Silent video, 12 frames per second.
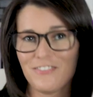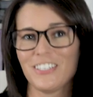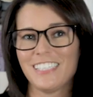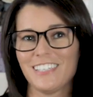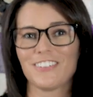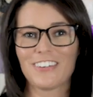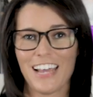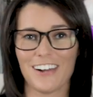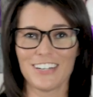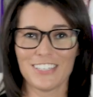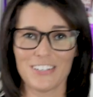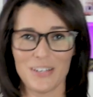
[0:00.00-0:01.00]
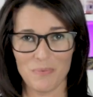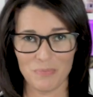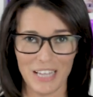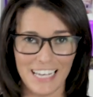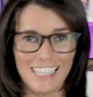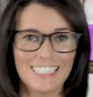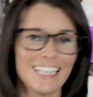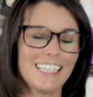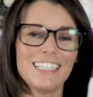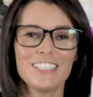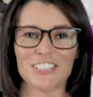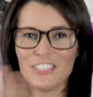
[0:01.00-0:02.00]
every single character he plays. Like,
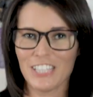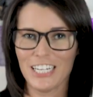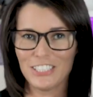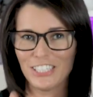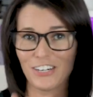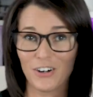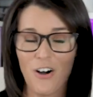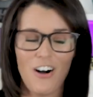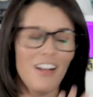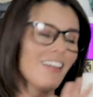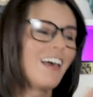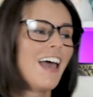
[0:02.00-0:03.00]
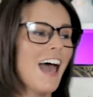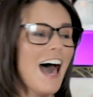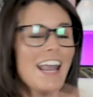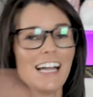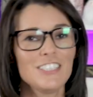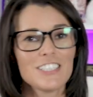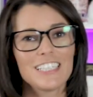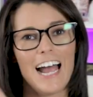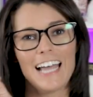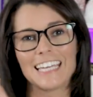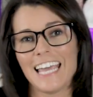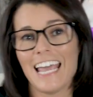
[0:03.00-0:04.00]
he doesn't change it at all. And
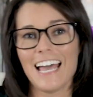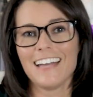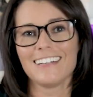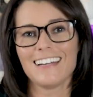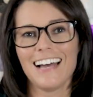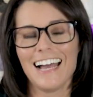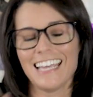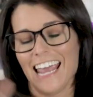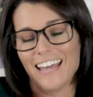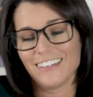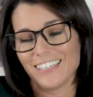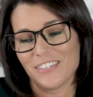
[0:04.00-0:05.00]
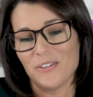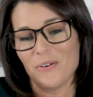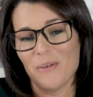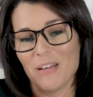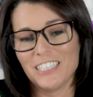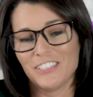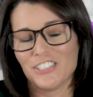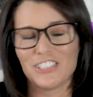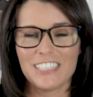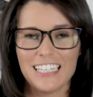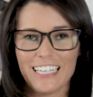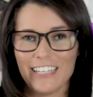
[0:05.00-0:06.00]
I can't listen to him. It
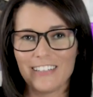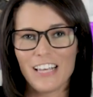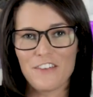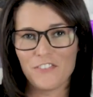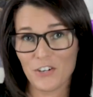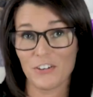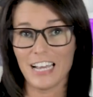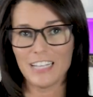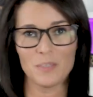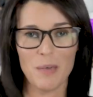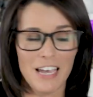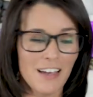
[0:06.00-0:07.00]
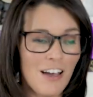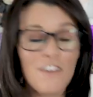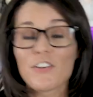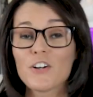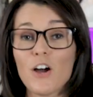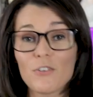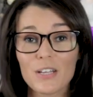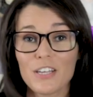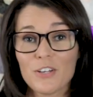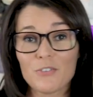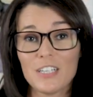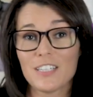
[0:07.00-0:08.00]
just, he infuriates me. For no
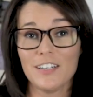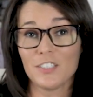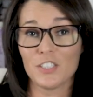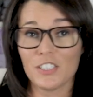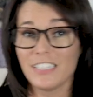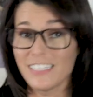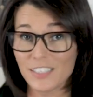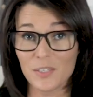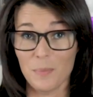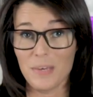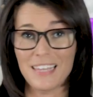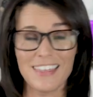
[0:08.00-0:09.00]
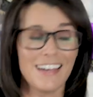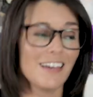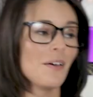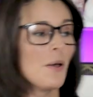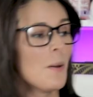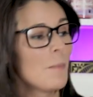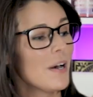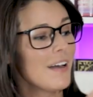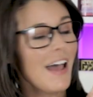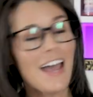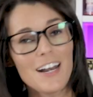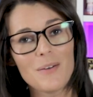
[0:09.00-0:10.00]
really good reason. It's just, this is a me thing.
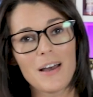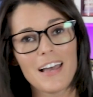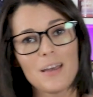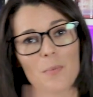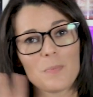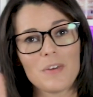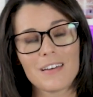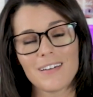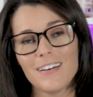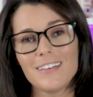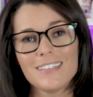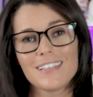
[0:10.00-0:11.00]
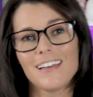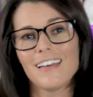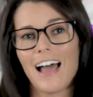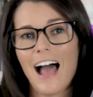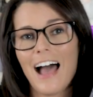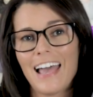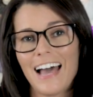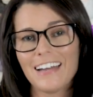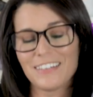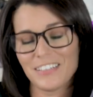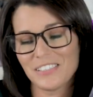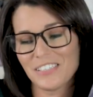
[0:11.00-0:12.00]
But anyway, because I
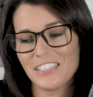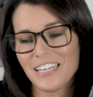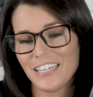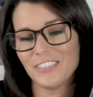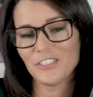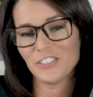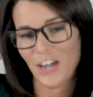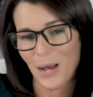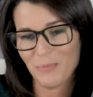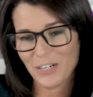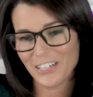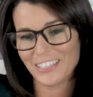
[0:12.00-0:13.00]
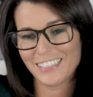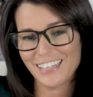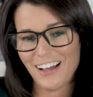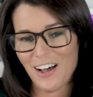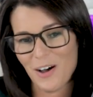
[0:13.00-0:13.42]
had to listen to his chapters,